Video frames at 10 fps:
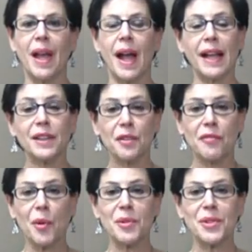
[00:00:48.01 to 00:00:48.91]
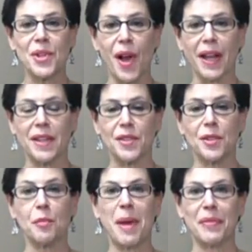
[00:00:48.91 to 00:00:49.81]
I look forward to talking to
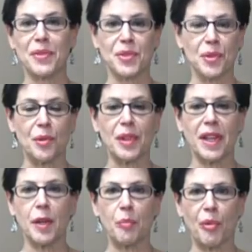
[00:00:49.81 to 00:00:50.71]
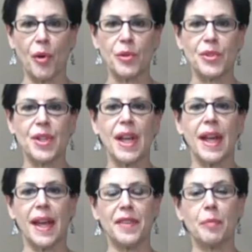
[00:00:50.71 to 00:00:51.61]
you about this turnkey approach
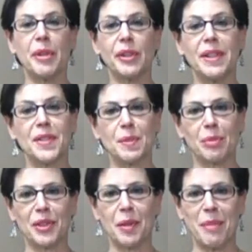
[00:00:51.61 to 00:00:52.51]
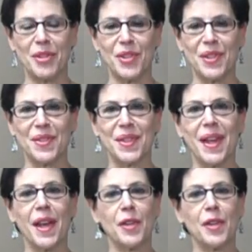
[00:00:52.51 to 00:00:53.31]
and the ability to split commissions.